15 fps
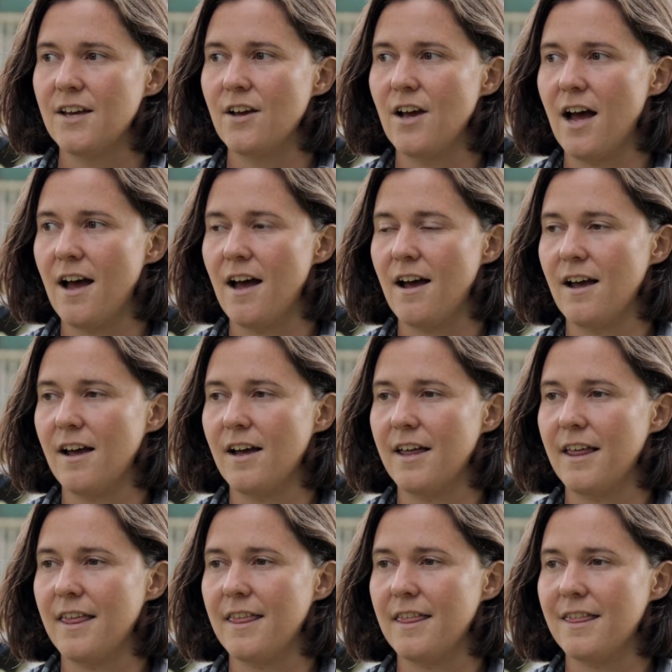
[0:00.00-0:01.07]

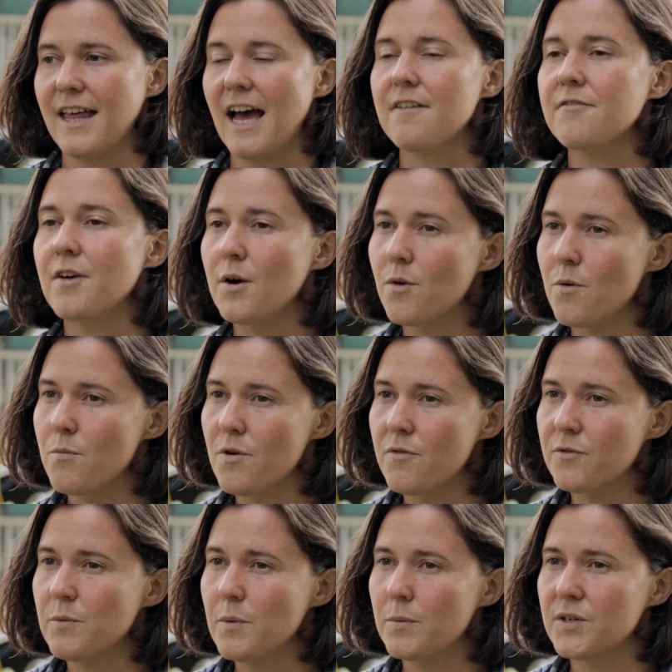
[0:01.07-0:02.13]
that far
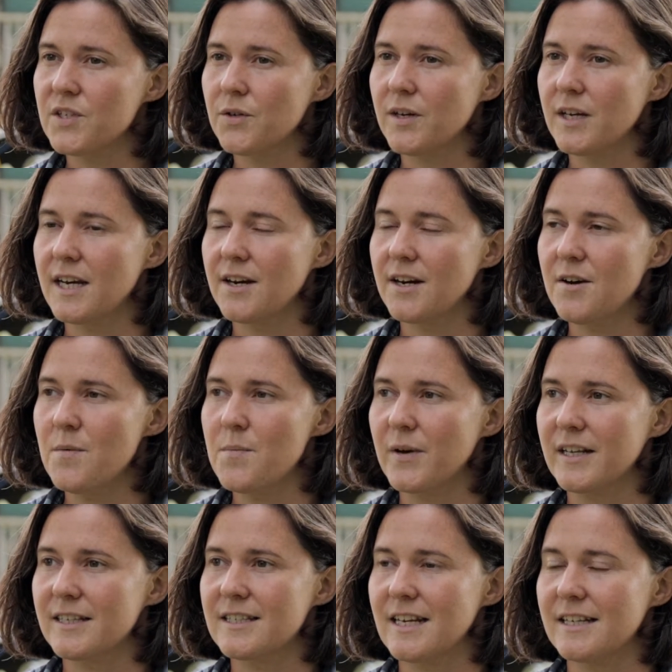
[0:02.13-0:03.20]
removed from what we're doing here,
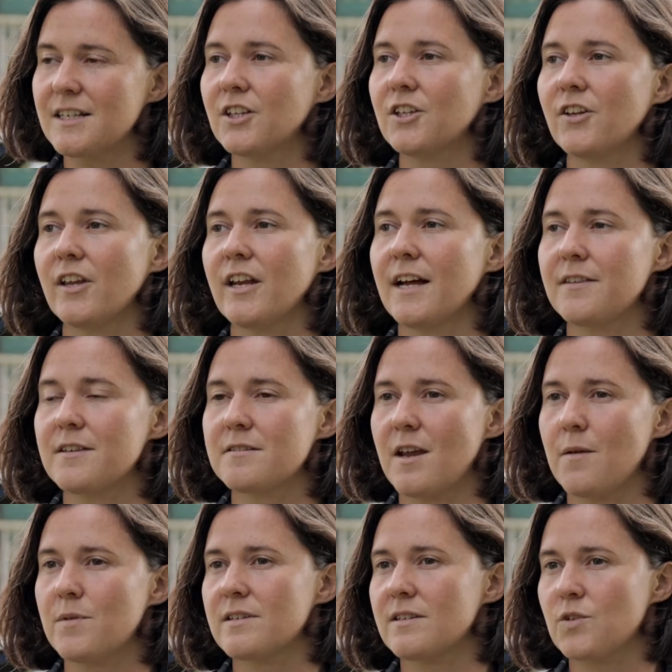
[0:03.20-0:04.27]
but it's clearly not the
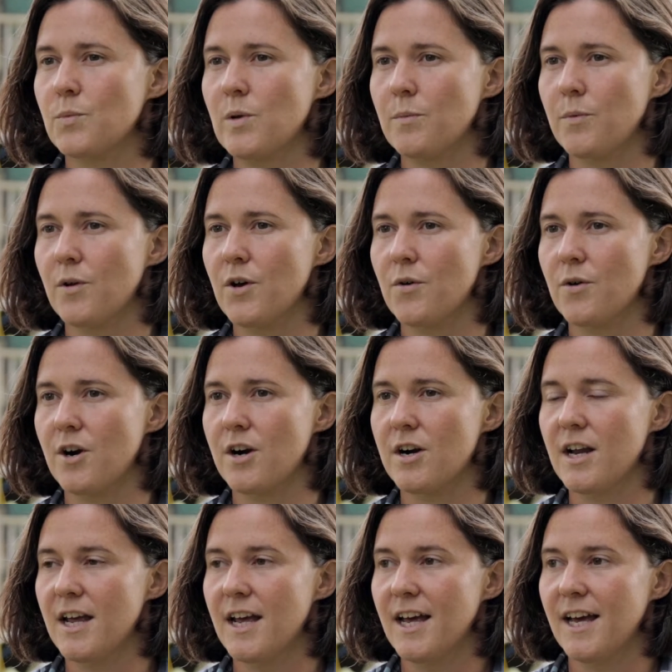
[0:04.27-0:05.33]
same, because these are people who are
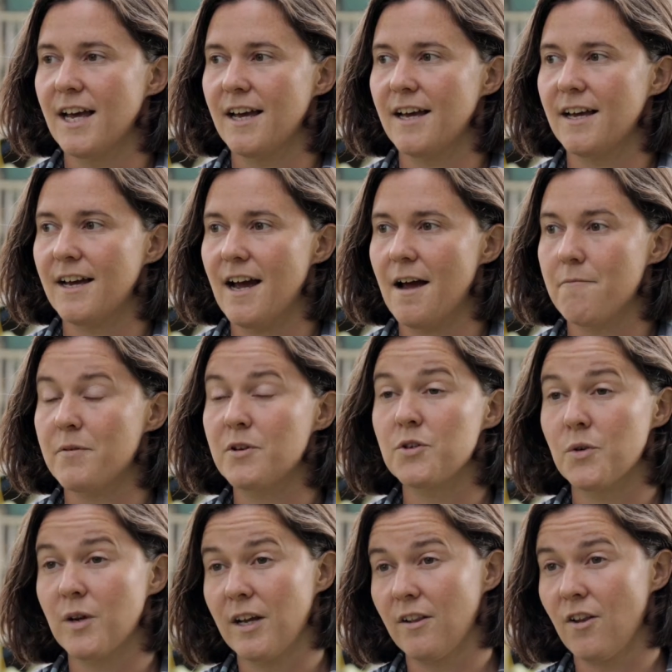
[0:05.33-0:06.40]
been
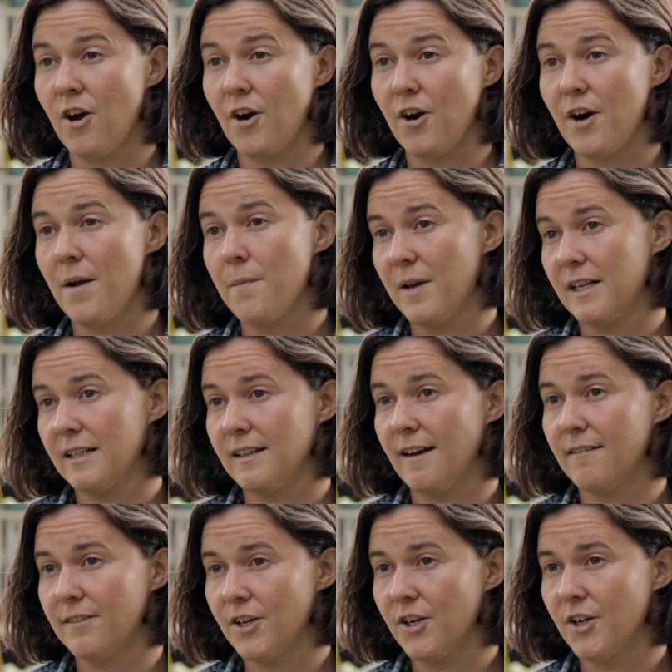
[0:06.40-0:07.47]
doing it longer and make a
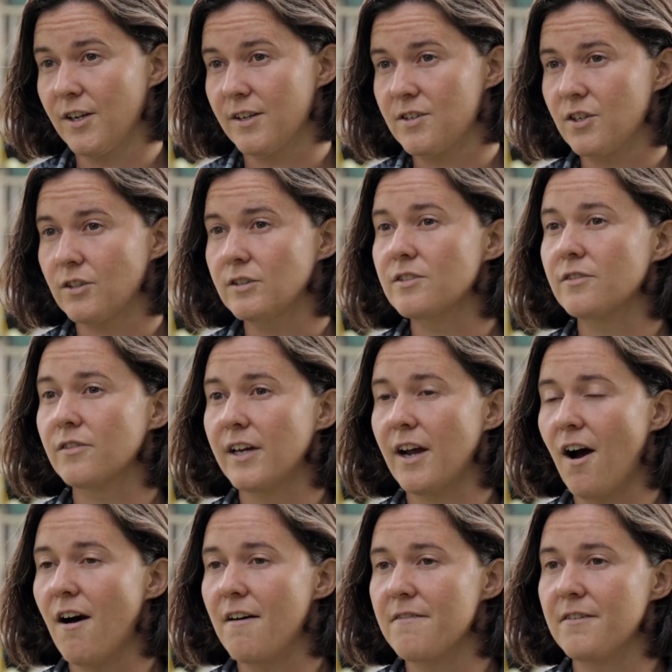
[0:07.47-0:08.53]
livelihood exclusively
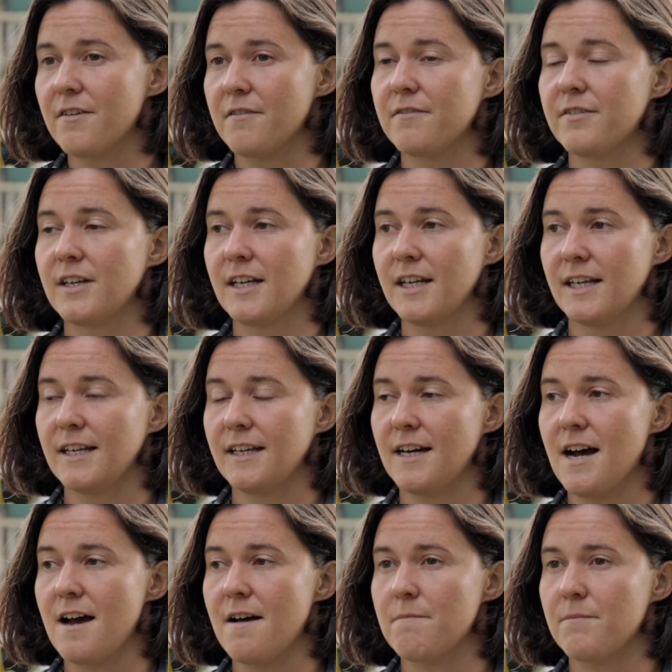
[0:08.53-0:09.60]
off of
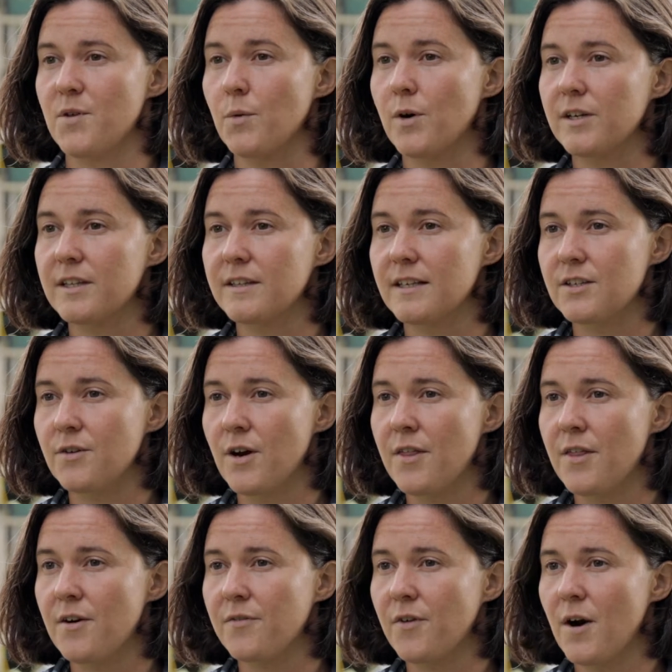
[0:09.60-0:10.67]
the work that they do
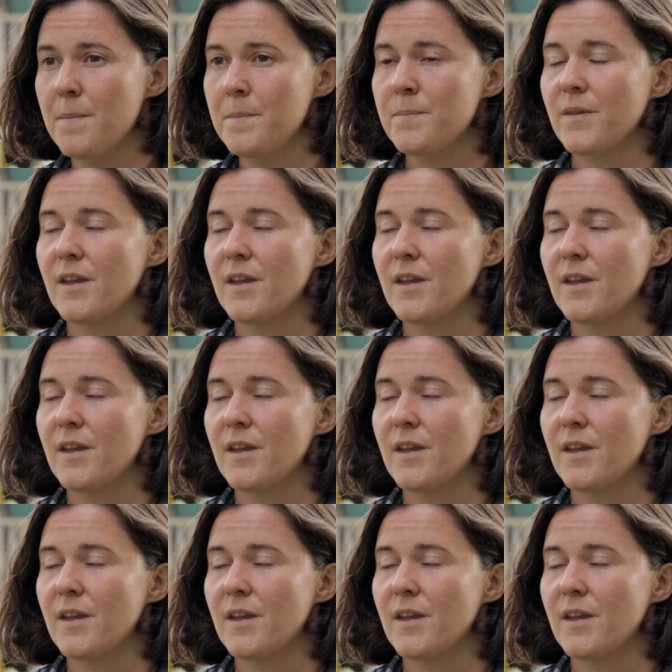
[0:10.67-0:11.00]
on their farm.